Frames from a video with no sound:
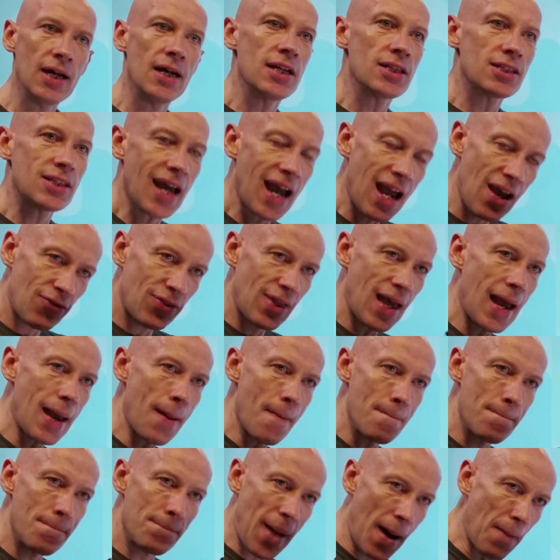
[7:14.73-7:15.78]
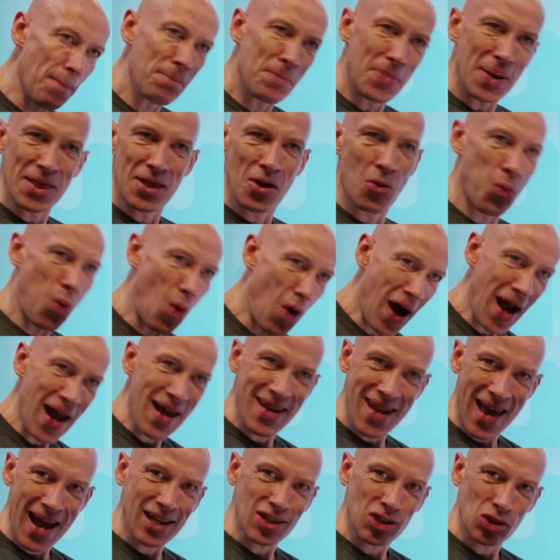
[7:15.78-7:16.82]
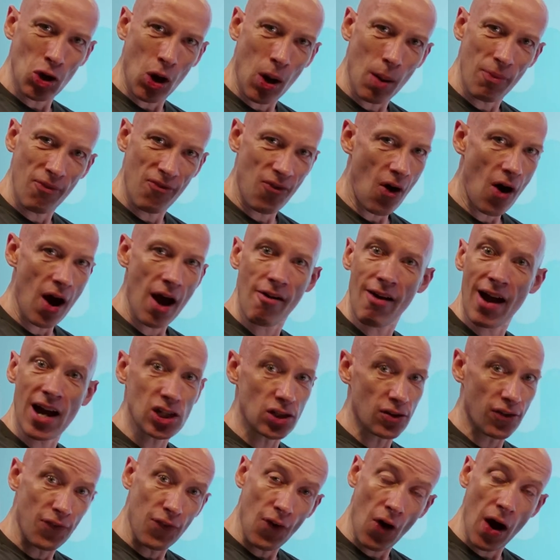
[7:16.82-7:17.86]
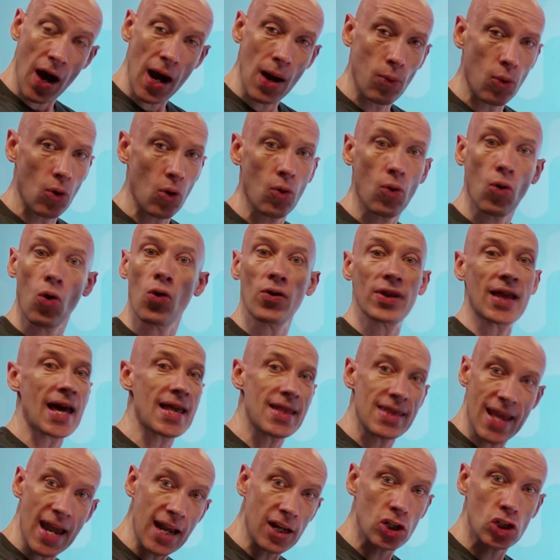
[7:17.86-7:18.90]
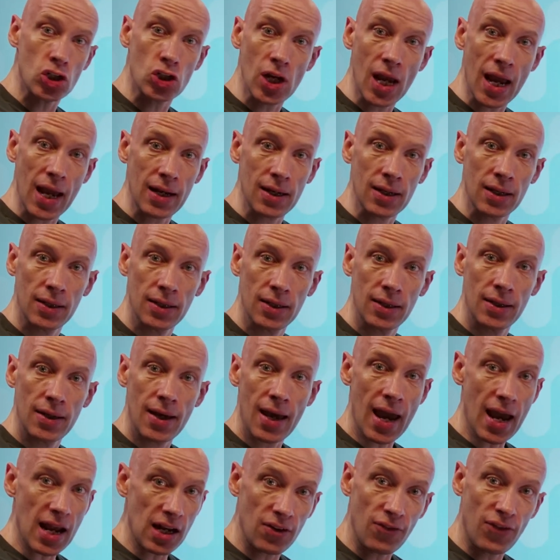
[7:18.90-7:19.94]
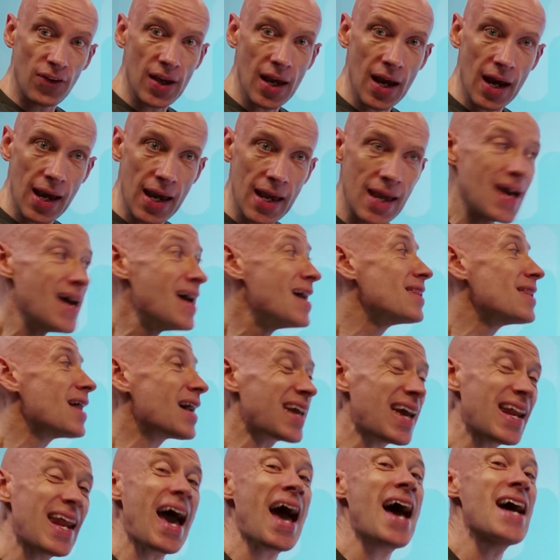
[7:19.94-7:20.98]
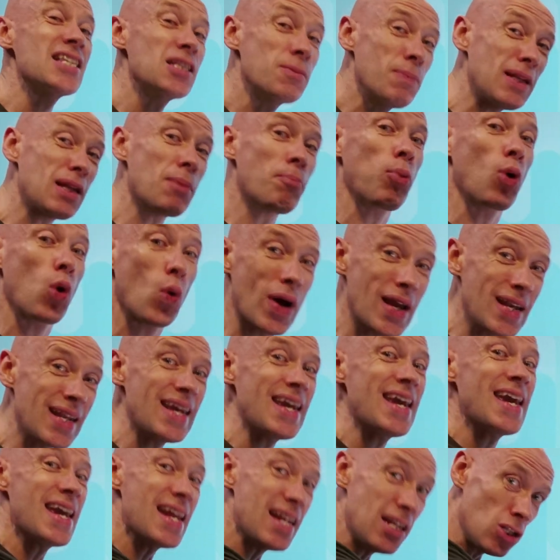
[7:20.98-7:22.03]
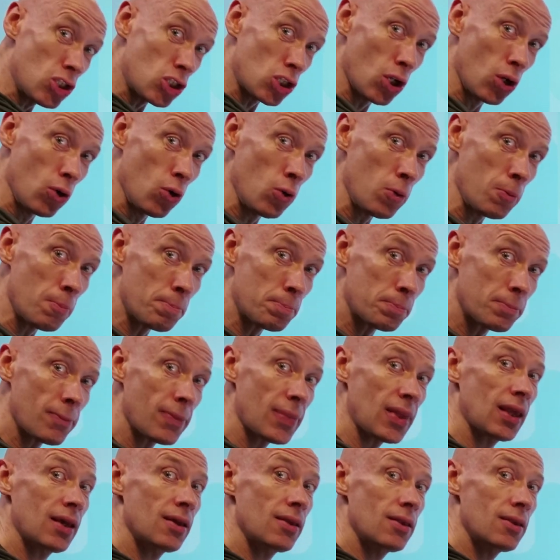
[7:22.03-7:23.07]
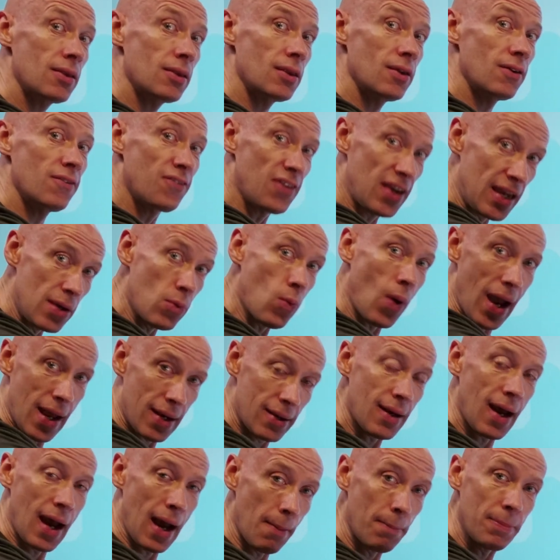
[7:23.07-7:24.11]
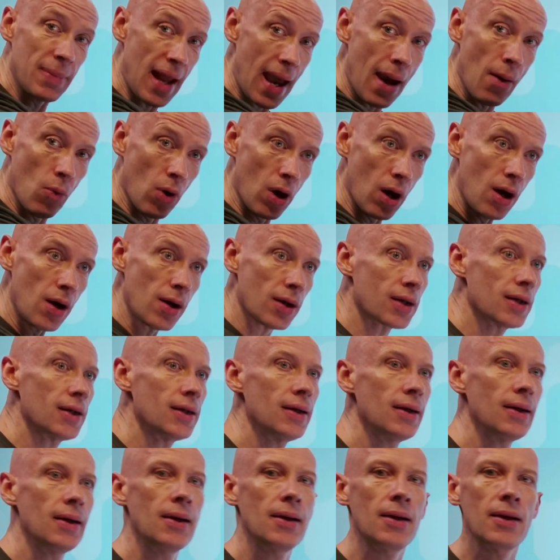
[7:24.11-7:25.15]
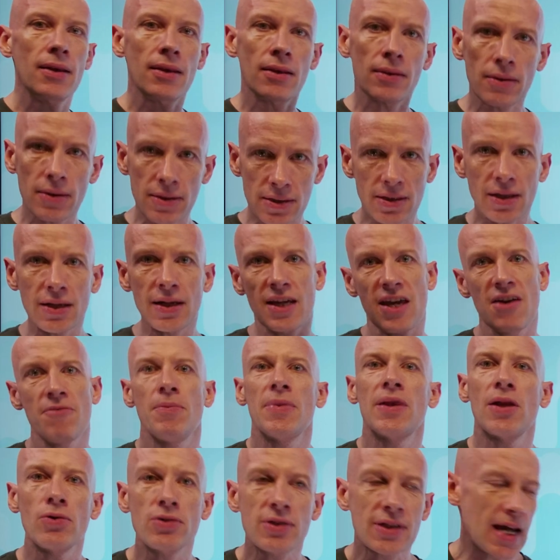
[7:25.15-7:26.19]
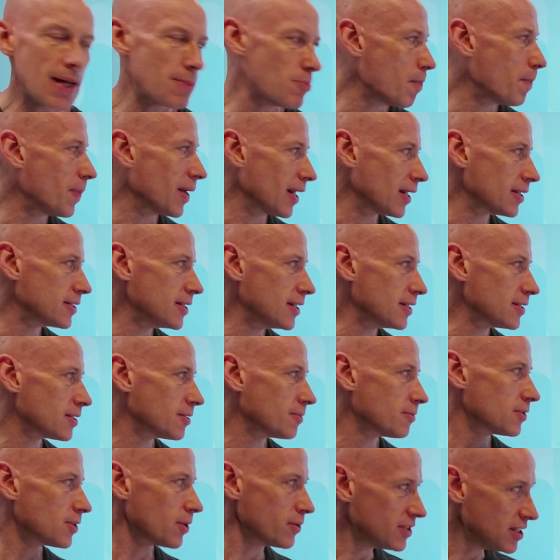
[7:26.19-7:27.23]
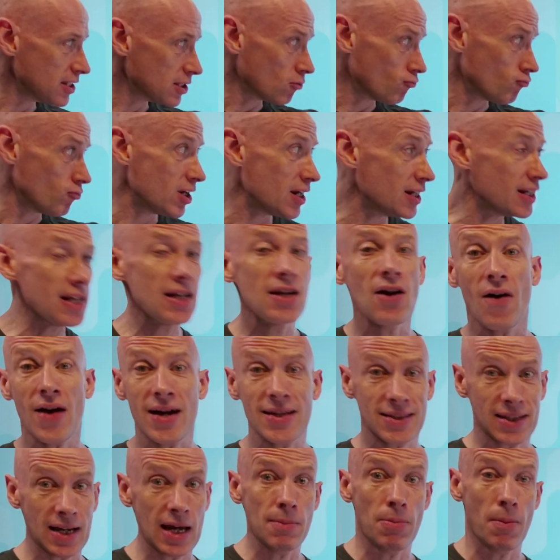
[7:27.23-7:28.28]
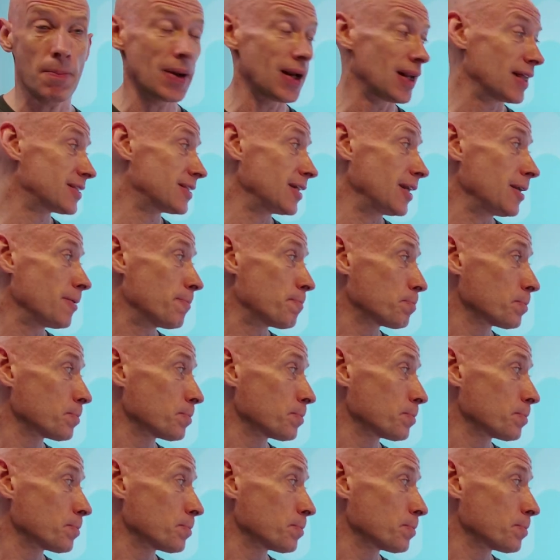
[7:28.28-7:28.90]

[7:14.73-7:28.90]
to have that bump in the wire next hop via Azure Firewall or that next gen N V A. Again, it has to be deployed into the V W A N hub network that's going to give me those capabilities. So this is a really nice capability.